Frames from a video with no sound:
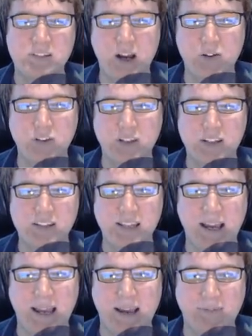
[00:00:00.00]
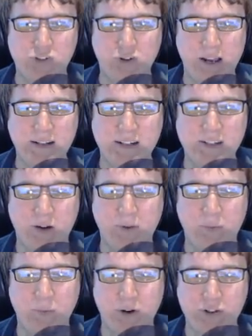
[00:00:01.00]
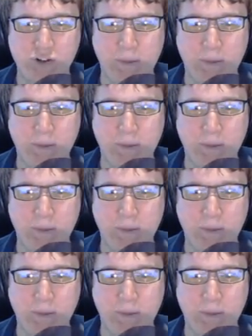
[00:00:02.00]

So you can see I have to try and determine where